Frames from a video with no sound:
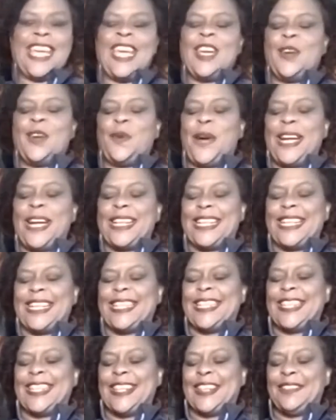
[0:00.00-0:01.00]
white in
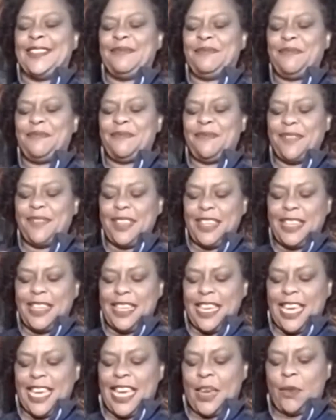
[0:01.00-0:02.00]
here.
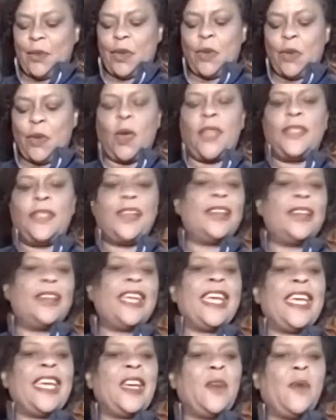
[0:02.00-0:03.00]
And we want the
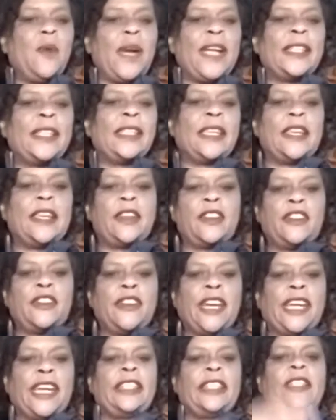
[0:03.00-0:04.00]
egg white to
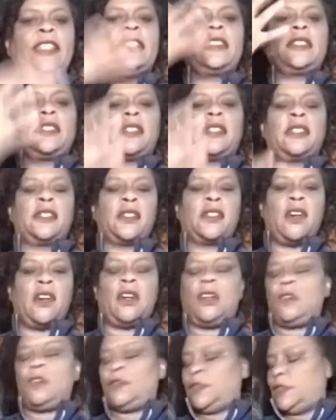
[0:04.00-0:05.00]
integrate, to
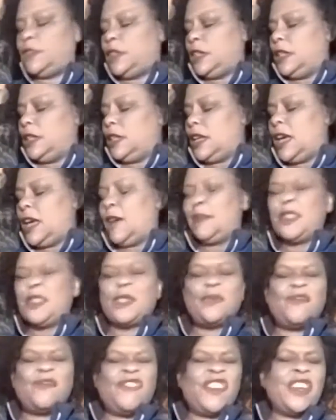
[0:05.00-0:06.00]
dissolve.
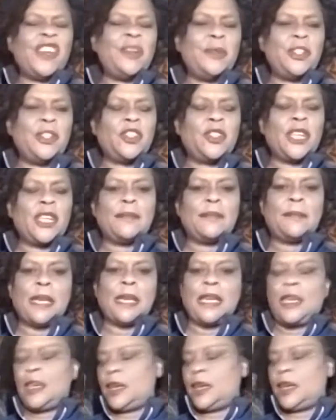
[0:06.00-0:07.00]
It's very much like
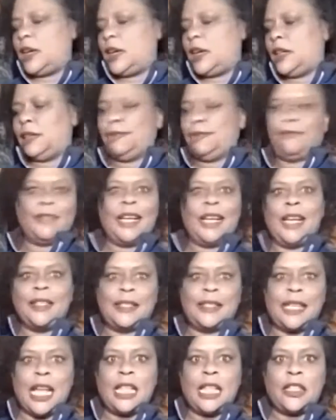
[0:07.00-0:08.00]
making a
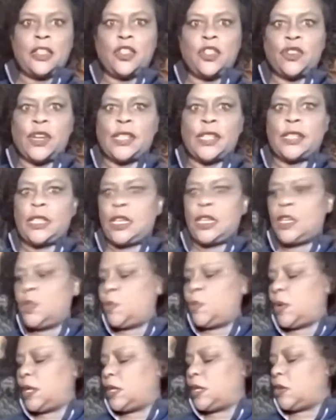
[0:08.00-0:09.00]
salad dressing. You
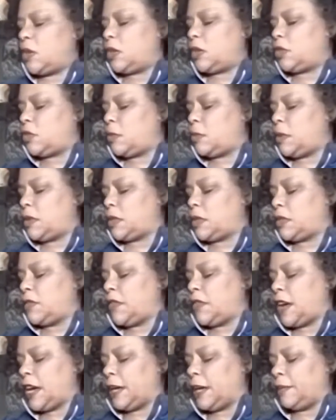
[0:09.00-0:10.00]
want it all to
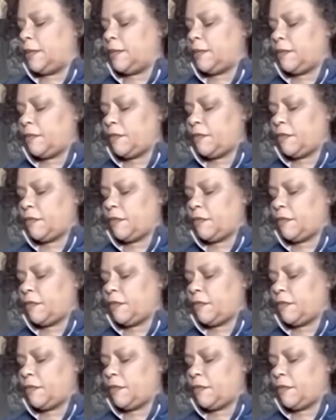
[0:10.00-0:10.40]
emulsify.